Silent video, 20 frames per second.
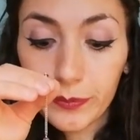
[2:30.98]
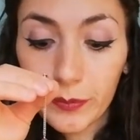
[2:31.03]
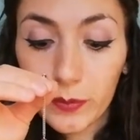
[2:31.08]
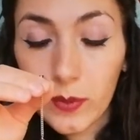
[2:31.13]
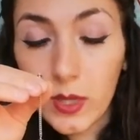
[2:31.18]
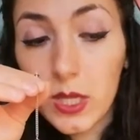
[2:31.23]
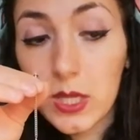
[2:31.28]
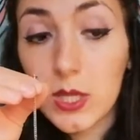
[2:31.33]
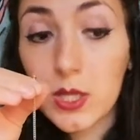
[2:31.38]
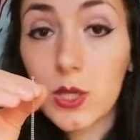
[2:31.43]

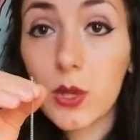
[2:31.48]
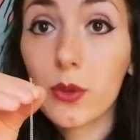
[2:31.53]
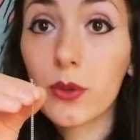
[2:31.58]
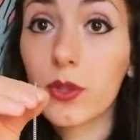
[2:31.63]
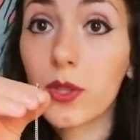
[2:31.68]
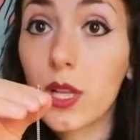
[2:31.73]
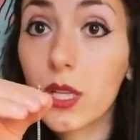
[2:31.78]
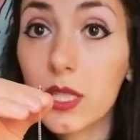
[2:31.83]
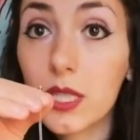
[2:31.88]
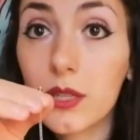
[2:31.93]
So there
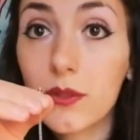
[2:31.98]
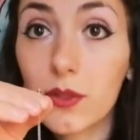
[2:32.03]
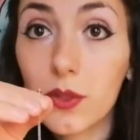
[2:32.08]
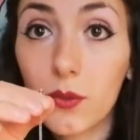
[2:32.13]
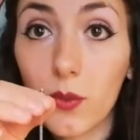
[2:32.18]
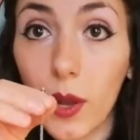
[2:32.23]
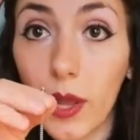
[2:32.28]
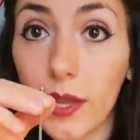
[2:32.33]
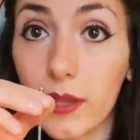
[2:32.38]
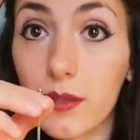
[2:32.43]
are lots of different
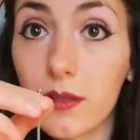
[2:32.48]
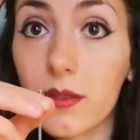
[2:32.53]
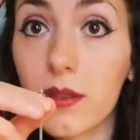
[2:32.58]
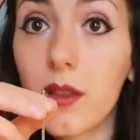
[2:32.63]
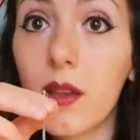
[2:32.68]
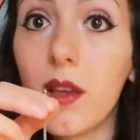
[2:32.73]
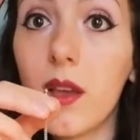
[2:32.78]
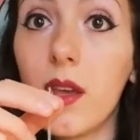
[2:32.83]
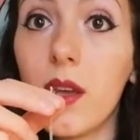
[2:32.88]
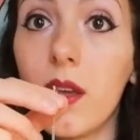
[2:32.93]
ways
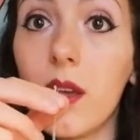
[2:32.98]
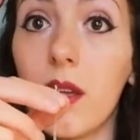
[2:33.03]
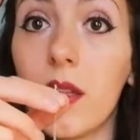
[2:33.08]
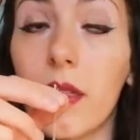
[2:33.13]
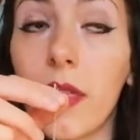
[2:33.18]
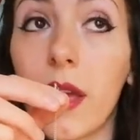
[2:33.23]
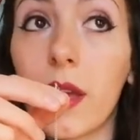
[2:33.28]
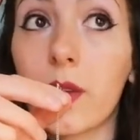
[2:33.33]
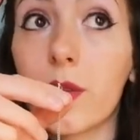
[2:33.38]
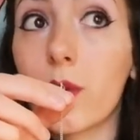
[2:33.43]

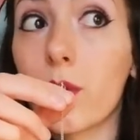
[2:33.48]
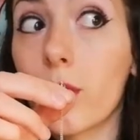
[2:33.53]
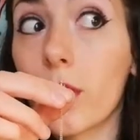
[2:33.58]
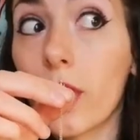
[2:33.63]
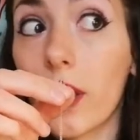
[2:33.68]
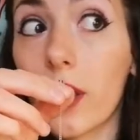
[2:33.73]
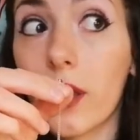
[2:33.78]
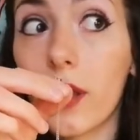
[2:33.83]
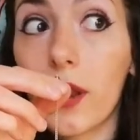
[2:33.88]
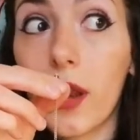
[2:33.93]
that you
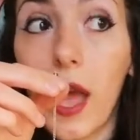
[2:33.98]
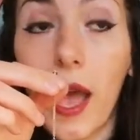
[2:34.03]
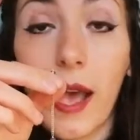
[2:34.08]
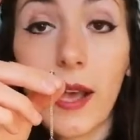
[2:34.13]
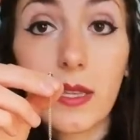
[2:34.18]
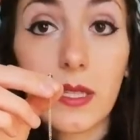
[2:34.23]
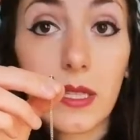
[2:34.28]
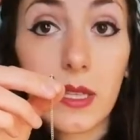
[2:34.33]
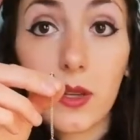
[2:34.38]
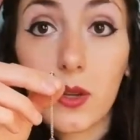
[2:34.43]
can
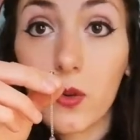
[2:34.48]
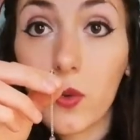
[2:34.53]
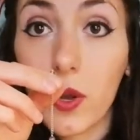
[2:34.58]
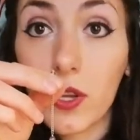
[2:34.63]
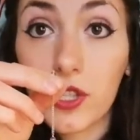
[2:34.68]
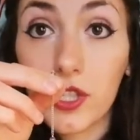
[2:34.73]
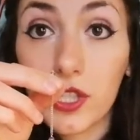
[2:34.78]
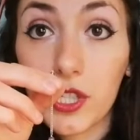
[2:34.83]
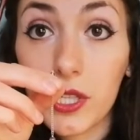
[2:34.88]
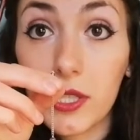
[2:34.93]
ask
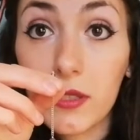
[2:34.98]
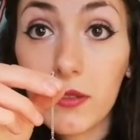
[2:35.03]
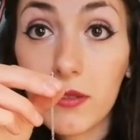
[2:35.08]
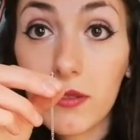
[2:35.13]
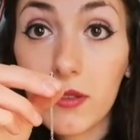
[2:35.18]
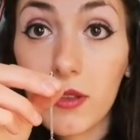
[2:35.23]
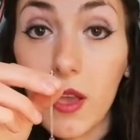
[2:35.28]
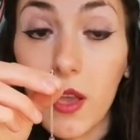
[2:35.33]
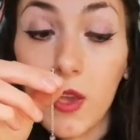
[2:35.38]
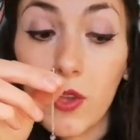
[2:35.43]

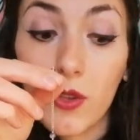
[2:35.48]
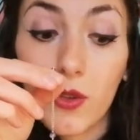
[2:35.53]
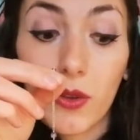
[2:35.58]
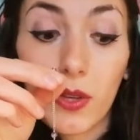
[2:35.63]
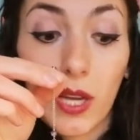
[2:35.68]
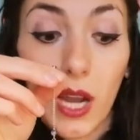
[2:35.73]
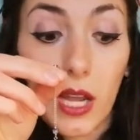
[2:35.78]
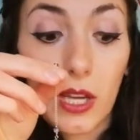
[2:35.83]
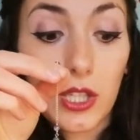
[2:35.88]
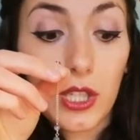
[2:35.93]
questions. You
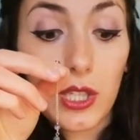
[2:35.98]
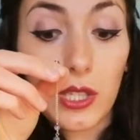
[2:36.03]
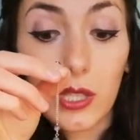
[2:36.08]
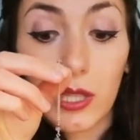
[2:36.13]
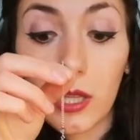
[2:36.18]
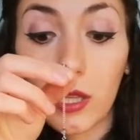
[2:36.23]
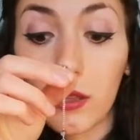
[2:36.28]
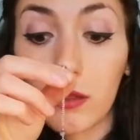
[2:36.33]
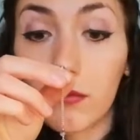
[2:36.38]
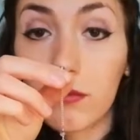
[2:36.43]
could
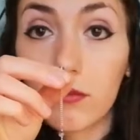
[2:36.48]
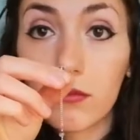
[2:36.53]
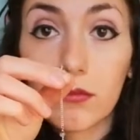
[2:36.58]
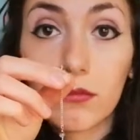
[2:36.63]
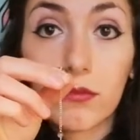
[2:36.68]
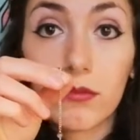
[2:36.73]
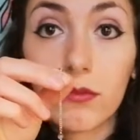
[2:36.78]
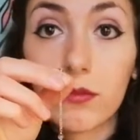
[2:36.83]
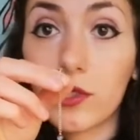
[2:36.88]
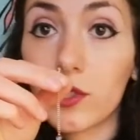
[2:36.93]
actually
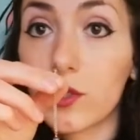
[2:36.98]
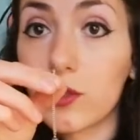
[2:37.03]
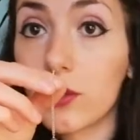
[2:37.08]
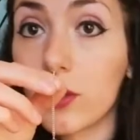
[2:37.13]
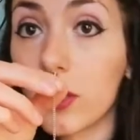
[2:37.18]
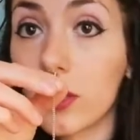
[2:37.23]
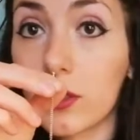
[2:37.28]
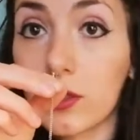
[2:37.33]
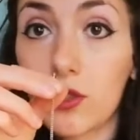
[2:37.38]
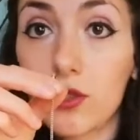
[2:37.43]
do
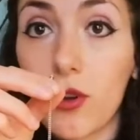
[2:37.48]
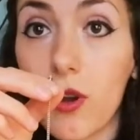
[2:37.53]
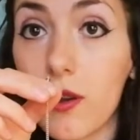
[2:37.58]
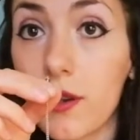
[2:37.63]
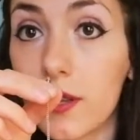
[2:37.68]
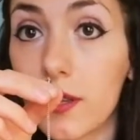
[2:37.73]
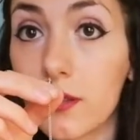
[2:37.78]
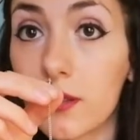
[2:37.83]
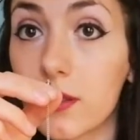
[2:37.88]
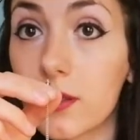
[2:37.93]
little
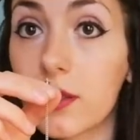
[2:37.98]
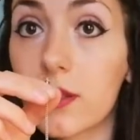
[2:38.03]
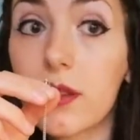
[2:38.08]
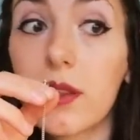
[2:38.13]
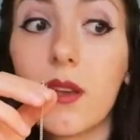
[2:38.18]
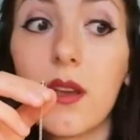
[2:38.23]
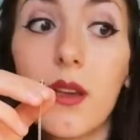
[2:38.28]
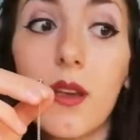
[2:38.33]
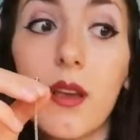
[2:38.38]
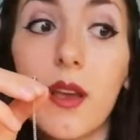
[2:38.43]
drawings
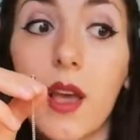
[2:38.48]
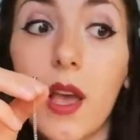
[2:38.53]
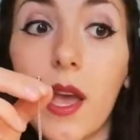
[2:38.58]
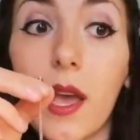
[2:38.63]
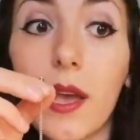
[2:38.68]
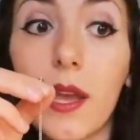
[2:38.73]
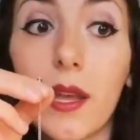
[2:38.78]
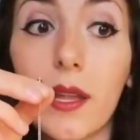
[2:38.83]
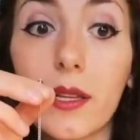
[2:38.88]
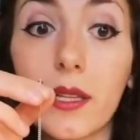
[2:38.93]

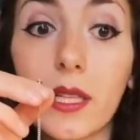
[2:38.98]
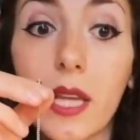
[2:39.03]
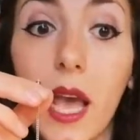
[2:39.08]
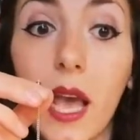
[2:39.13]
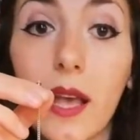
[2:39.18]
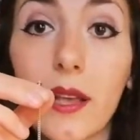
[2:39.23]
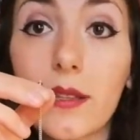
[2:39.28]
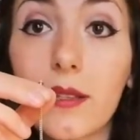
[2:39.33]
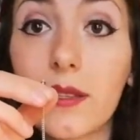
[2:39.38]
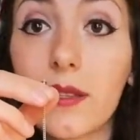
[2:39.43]
and
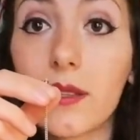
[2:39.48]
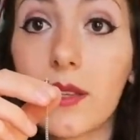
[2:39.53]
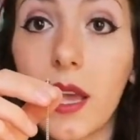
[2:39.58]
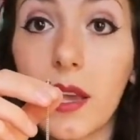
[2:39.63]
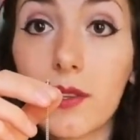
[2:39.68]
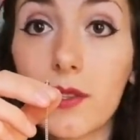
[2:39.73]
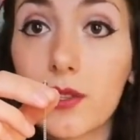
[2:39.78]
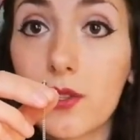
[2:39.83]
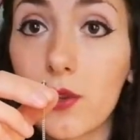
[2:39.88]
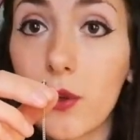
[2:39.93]
ask
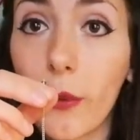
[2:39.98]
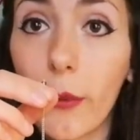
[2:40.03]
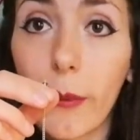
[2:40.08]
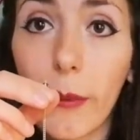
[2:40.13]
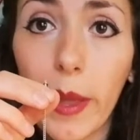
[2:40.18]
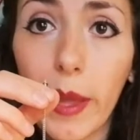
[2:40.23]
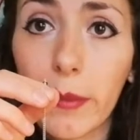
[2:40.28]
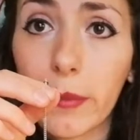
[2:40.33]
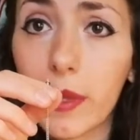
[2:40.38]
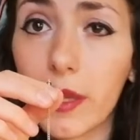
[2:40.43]
yes, no,
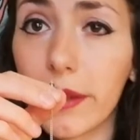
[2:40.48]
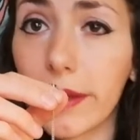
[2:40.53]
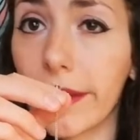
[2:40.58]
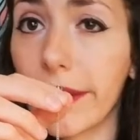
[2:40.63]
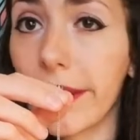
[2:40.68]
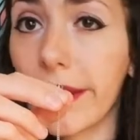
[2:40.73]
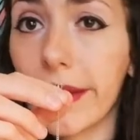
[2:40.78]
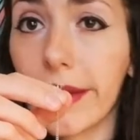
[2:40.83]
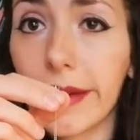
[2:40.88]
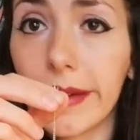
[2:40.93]

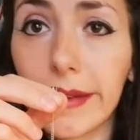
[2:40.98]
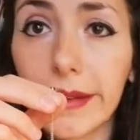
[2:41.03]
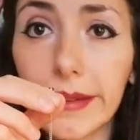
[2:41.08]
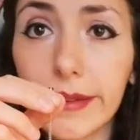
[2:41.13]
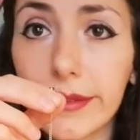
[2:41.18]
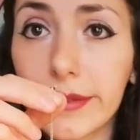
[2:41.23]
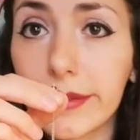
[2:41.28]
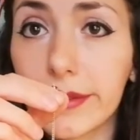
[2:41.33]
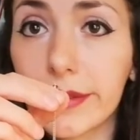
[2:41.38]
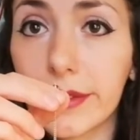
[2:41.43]
maybe,
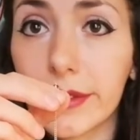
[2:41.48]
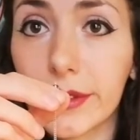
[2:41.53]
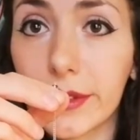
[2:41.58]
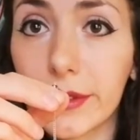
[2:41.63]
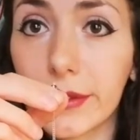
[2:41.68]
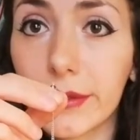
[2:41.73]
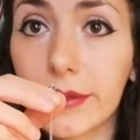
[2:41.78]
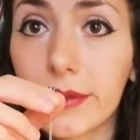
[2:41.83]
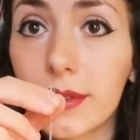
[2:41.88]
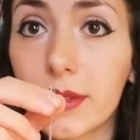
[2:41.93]

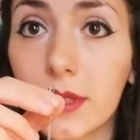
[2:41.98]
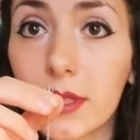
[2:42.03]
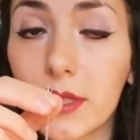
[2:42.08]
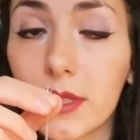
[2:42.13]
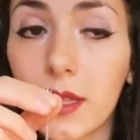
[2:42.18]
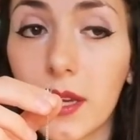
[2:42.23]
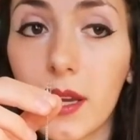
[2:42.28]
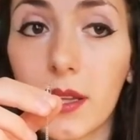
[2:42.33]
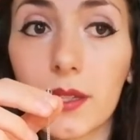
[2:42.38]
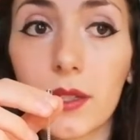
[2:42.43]

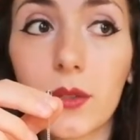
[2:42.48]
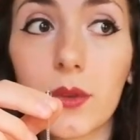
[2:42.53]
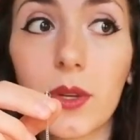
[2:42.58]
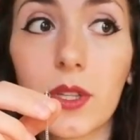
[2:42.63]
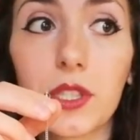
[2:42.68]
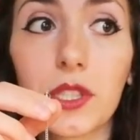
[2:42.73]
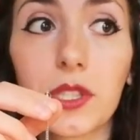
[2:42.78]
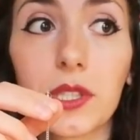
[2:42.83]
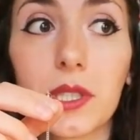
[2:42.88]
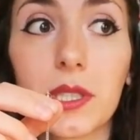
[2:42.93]
kind of
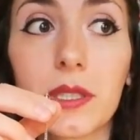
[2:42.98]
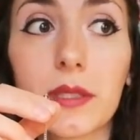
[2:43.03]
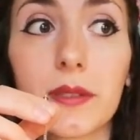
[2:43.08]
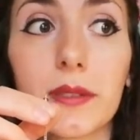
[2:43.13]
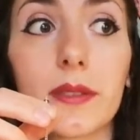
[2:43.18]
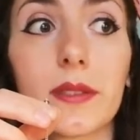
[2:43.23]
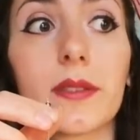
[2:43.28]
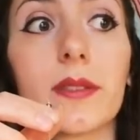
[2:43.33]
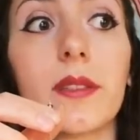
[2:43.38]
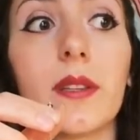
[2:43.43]

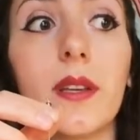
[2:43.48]
questions.